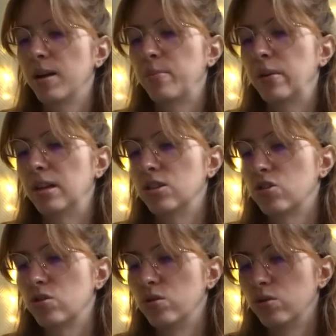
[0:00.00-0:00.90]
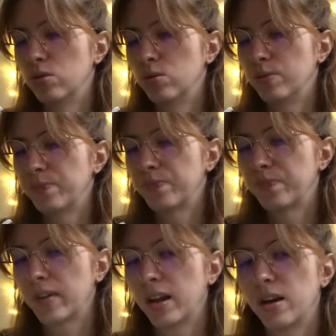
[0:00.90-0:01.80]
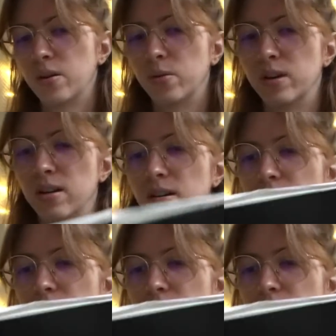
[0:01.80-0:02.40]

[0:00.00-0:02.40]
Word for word: bullet journal where I,